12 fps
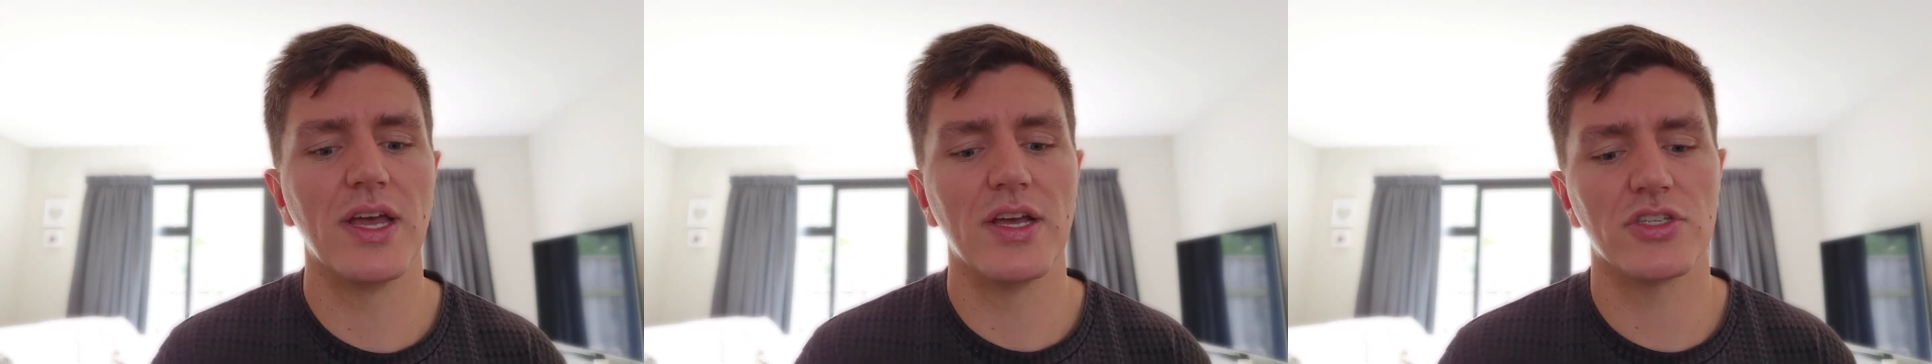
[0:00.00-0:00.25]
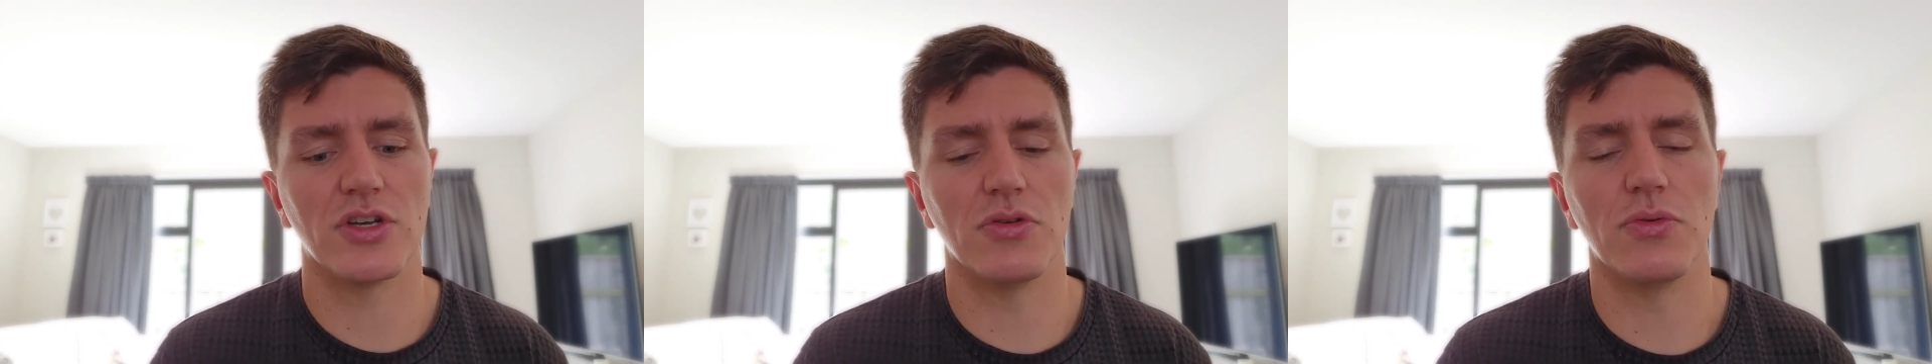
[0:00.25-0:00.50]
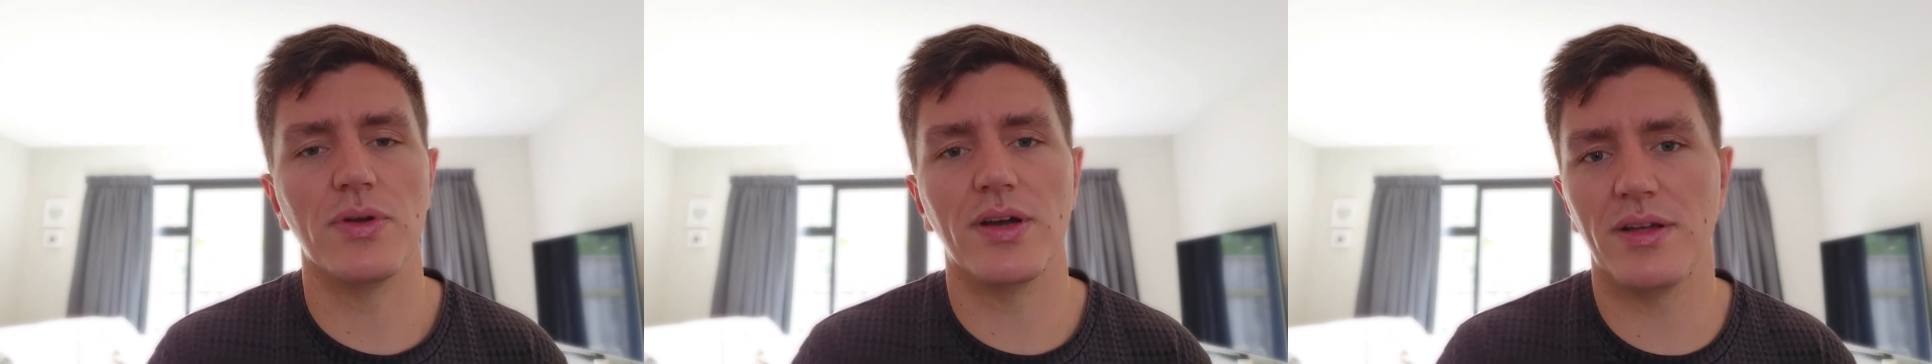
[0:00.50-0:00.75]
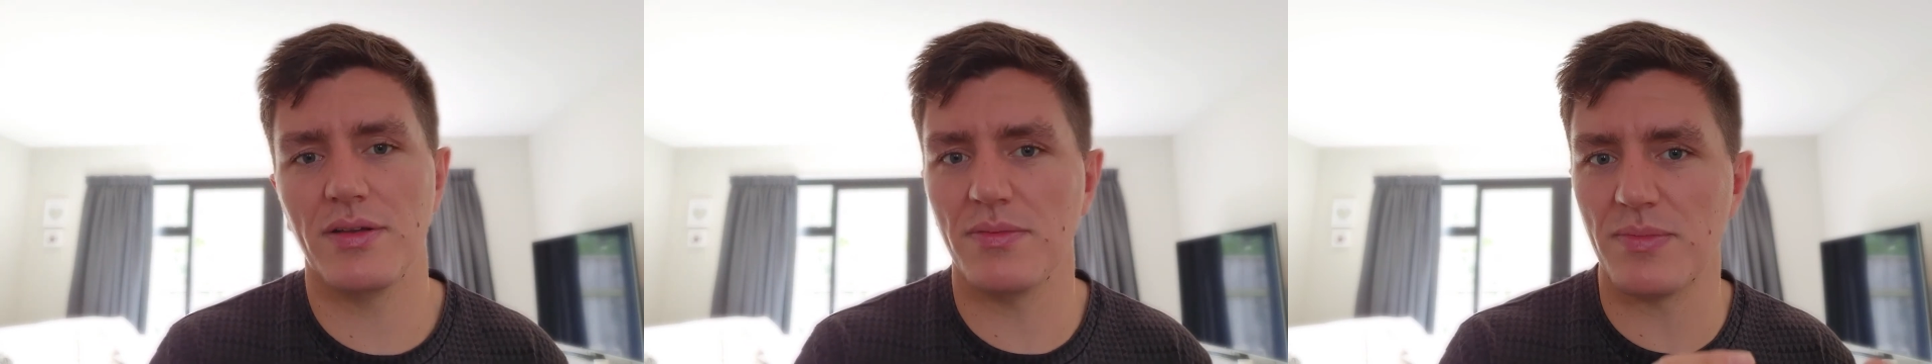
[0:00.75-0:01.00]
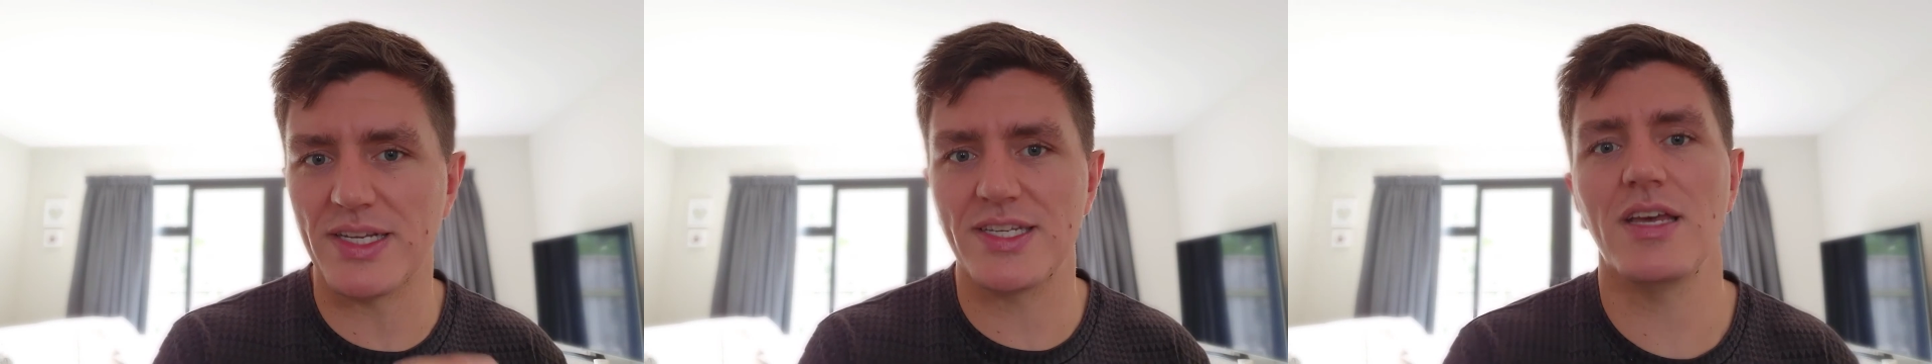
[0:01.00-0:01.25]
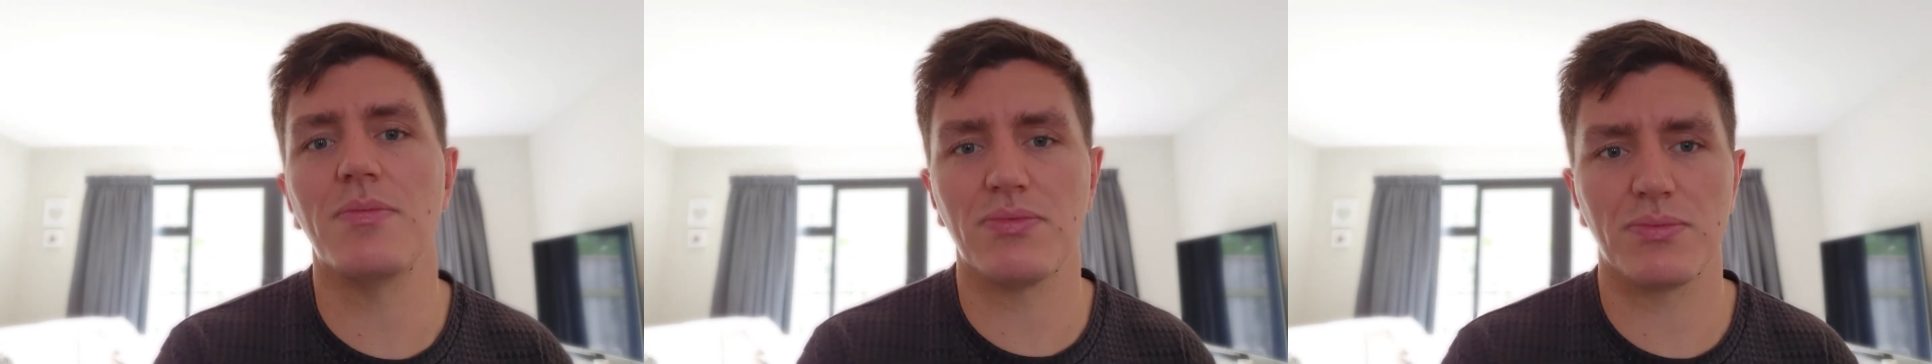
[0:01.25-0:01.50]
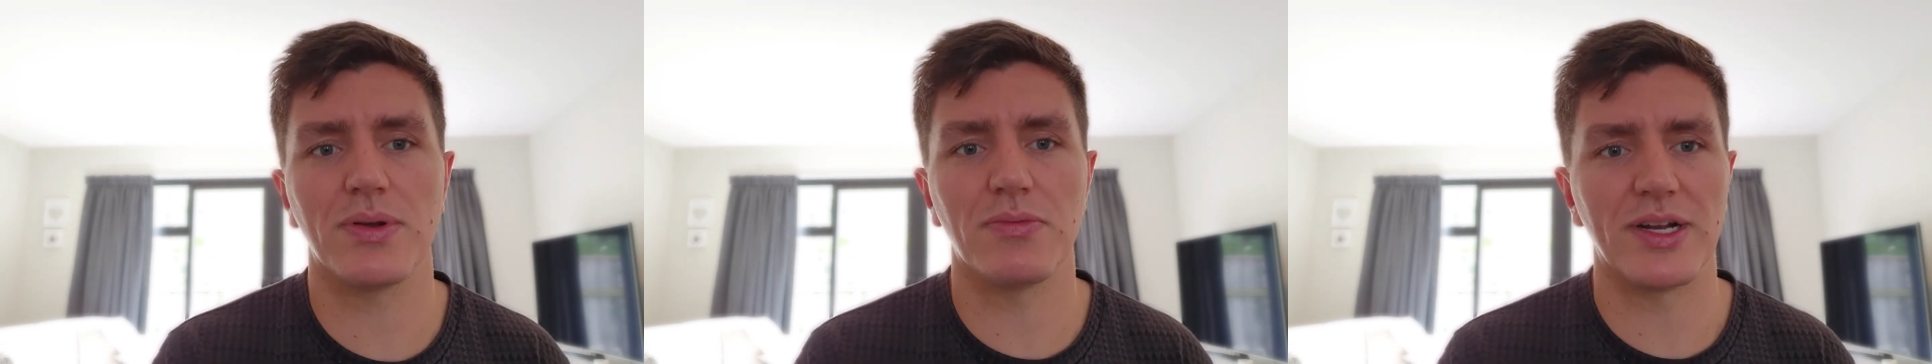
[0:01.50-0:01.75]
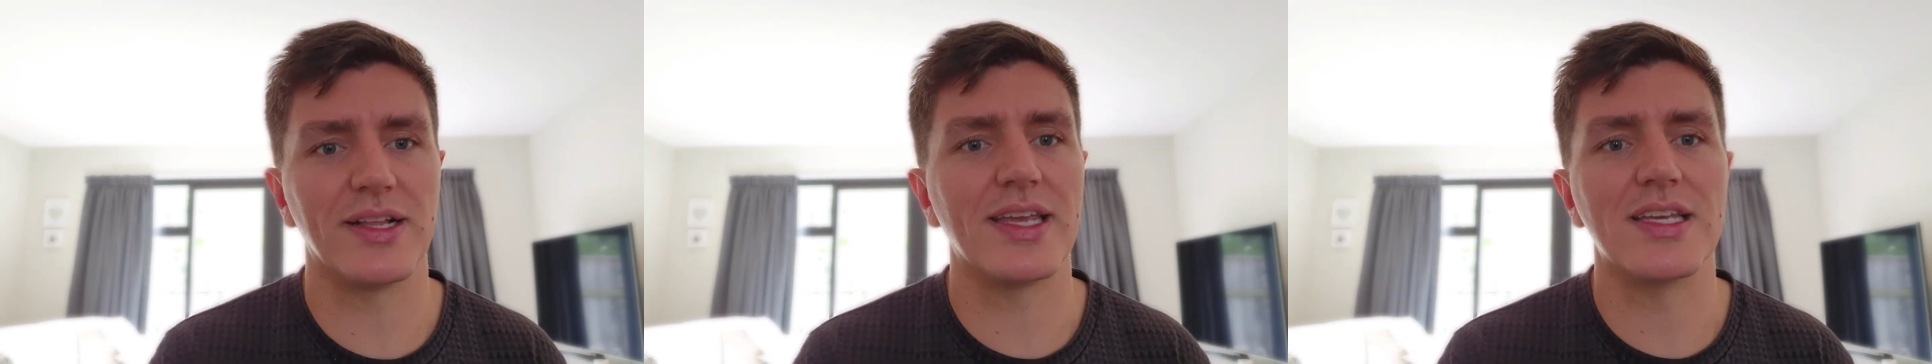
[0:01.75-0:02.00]
So my tip
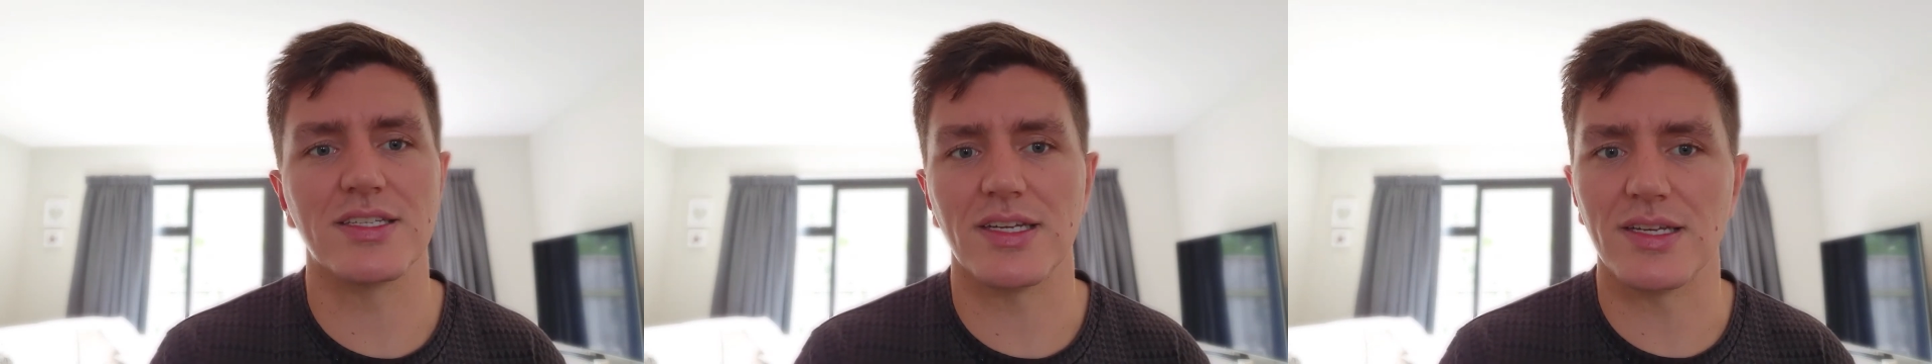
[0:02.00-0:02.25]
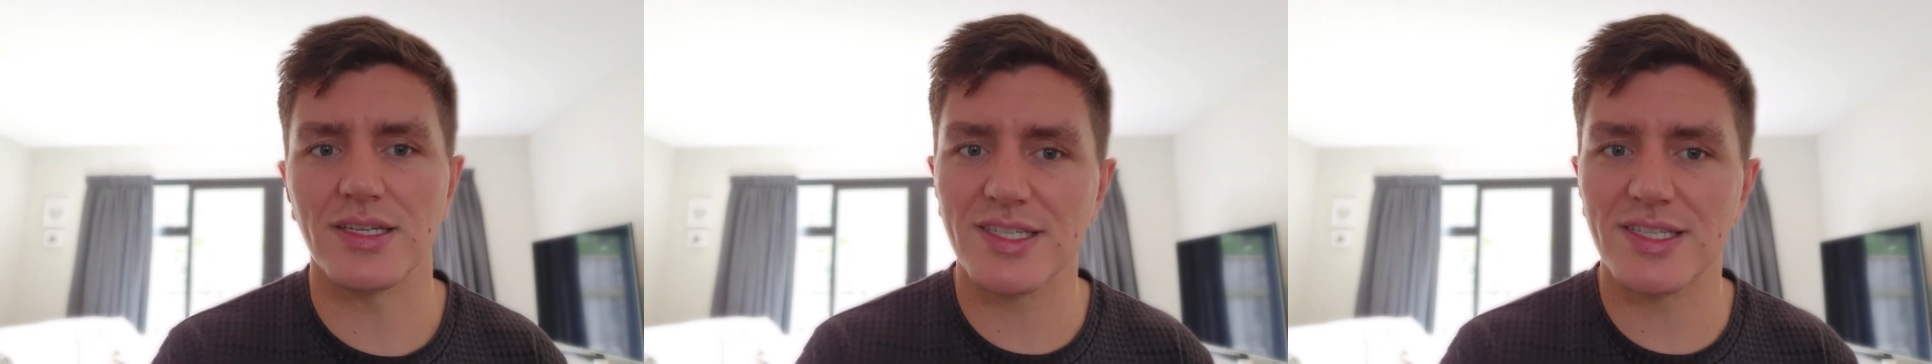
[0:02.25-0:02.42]
really is to